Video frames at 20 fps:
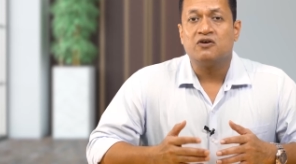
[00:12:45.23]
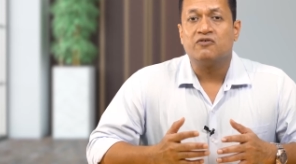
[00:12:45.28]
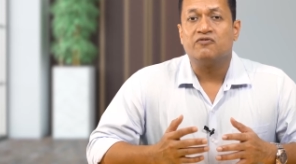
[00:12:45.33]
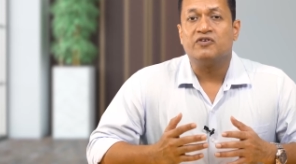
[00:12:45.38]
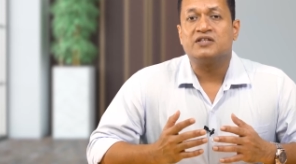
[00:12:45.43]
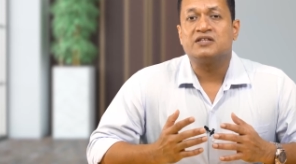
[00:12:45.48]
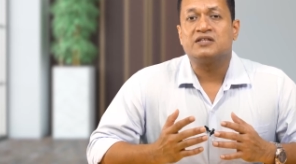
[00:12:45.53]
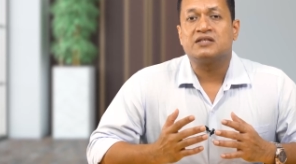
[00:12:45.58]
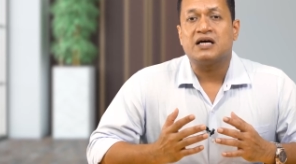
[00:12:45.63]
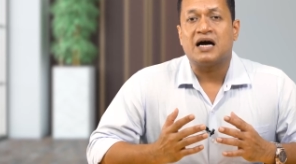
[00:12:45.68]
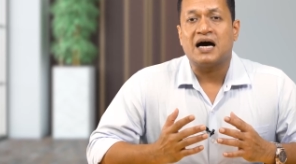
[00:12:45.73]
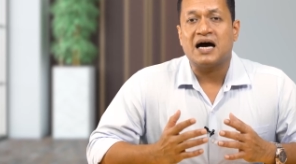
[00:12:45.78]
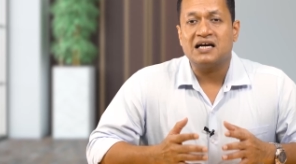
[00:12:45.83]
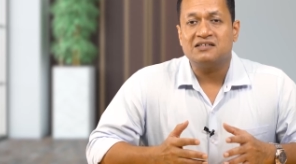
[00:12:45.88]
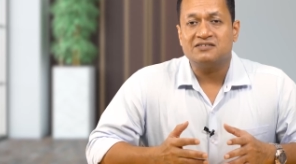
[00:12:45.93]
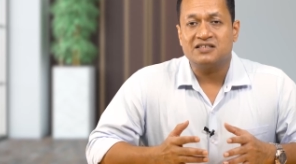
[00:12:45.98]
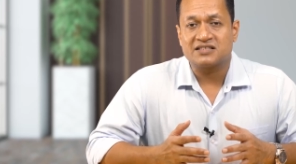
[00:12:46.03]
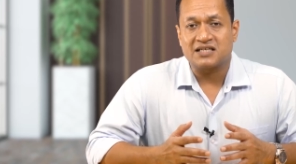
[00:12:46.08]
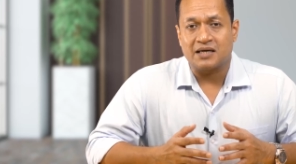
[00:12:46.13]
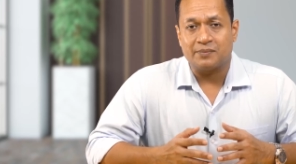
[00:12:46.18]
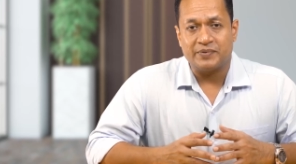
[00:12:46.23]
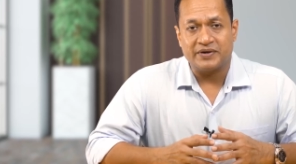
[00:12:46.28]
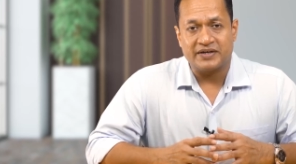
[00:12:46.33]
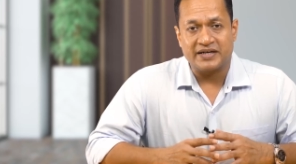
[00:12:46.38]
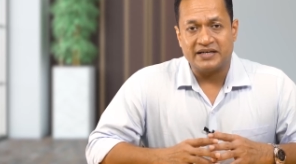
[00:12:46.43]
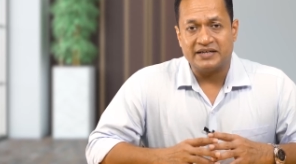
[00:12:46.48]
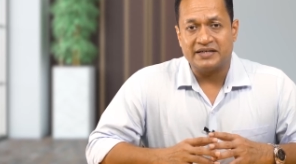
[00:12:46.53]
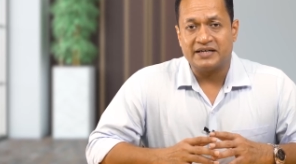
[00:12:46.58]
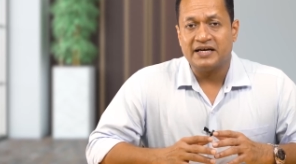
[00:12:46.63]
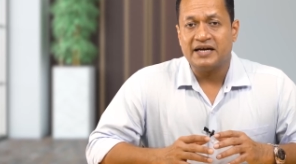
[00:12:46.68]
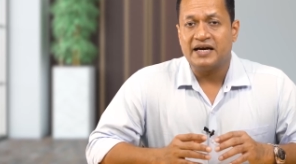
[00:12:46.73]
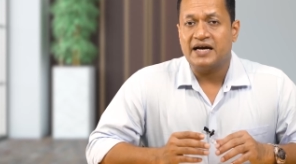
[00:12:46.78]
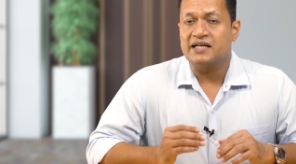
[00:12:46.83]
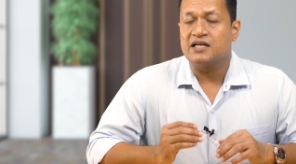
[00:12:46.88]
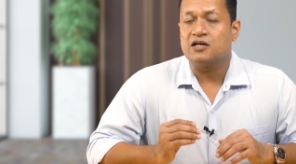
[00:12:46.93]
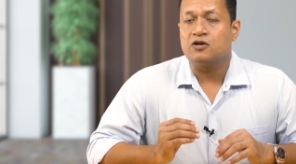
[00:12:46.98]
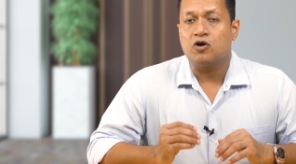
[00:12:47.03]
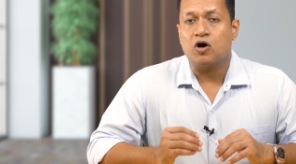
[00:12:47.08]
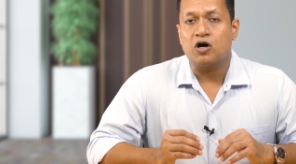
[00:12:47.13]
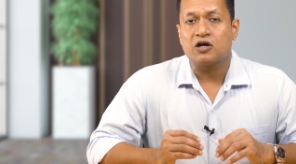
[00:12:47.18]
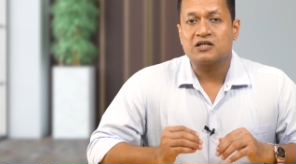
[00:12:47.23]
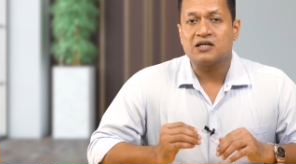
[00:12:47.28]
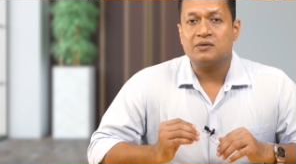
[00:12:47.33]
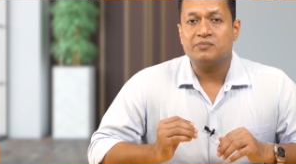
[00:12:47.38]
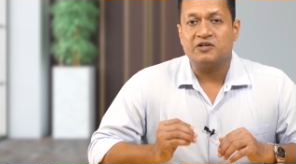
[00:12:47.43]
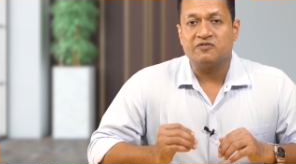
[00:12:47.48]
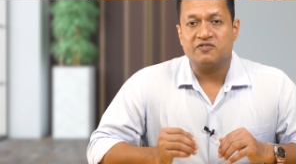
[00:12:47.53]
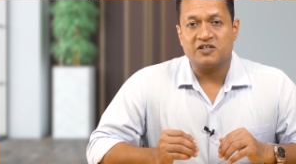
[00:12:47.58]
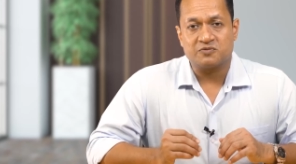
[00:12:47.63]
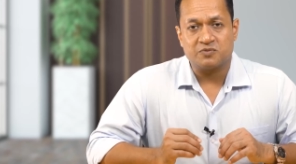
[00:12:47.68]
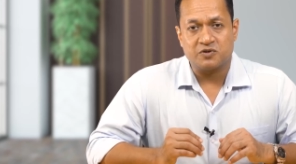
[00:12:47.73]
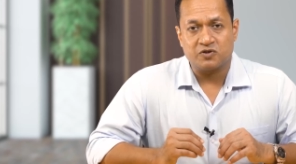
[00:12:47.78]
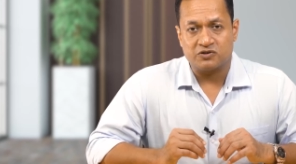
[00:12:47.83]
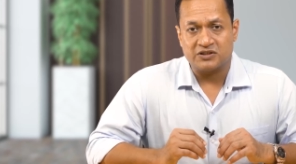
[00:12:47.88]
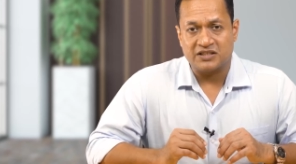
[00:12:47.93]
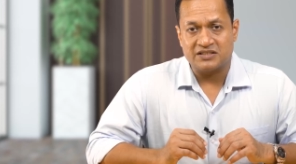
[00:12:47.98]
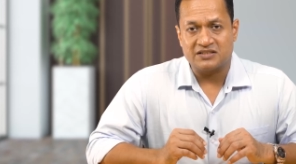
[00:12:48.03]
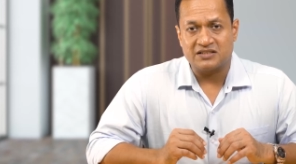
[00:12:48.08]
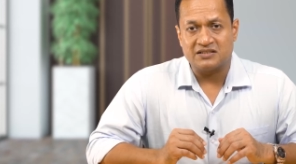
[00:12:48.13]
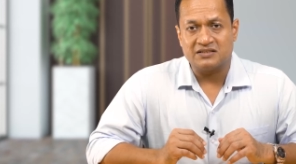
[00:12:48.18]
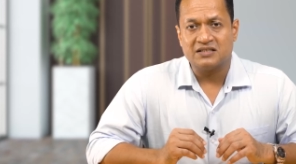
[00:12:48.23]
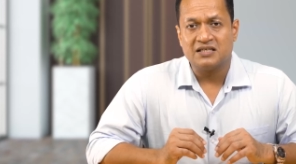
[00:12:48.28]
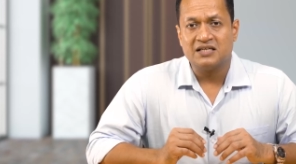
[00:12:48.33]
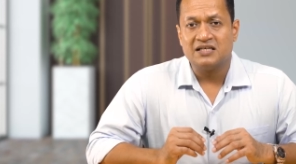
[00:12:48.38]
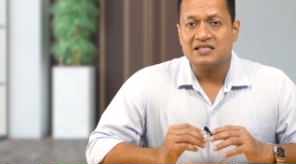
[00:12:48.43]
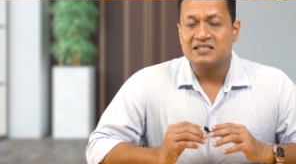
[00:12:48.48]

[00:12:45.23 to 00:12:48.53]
with high risk appetite and a long-term investment horizon,